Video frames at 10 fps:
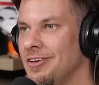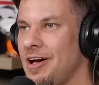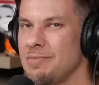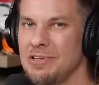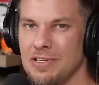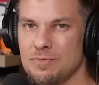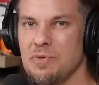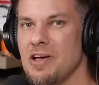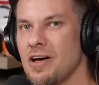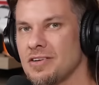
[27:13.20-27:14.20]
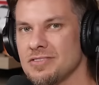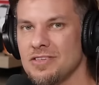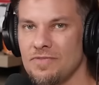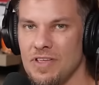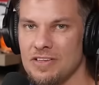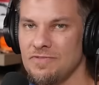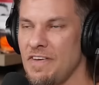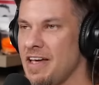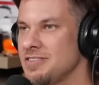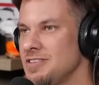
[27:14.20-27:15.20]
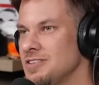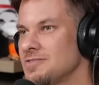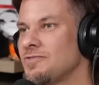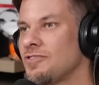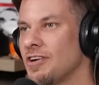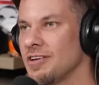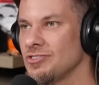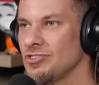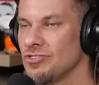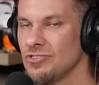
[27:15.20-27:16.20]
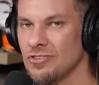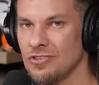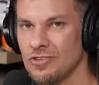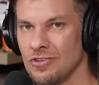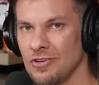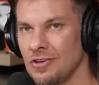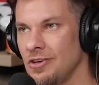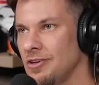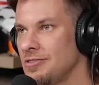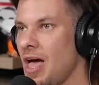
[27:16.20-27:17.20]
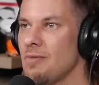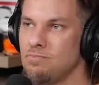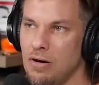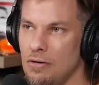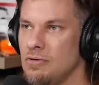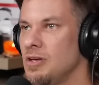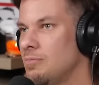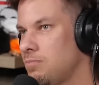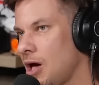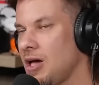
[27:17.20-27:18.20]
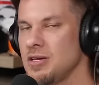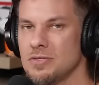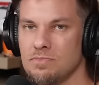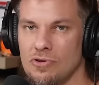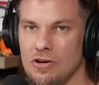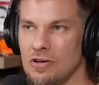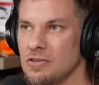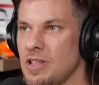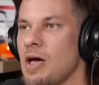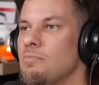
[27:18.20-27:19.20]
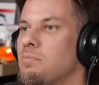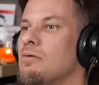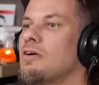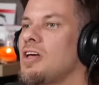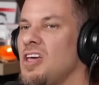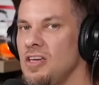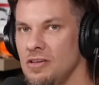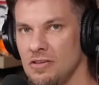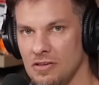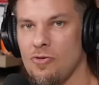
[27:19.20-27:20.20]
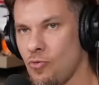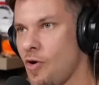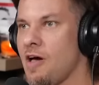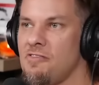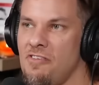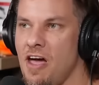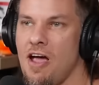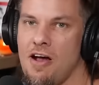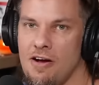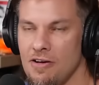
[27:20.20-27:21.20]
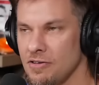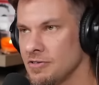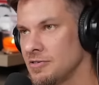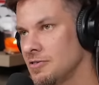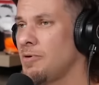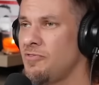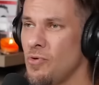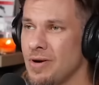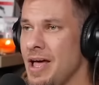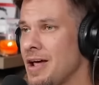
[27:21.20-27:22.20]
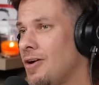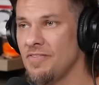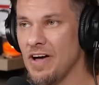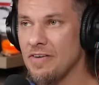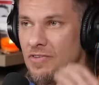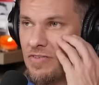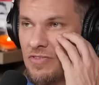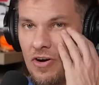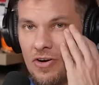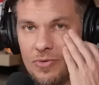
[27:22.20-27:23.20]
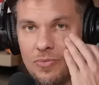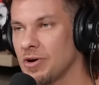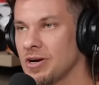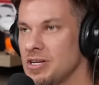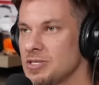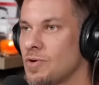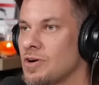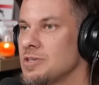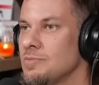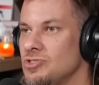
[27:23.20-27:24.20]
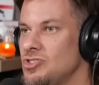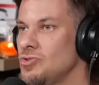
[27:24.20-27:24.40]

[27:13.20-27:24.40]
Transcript: I mean, let's be honest. Stuff that's fancy is French. That Bouya, bass, bruh. That brie, grivere. Before that, if I ever even heard one of these words, it was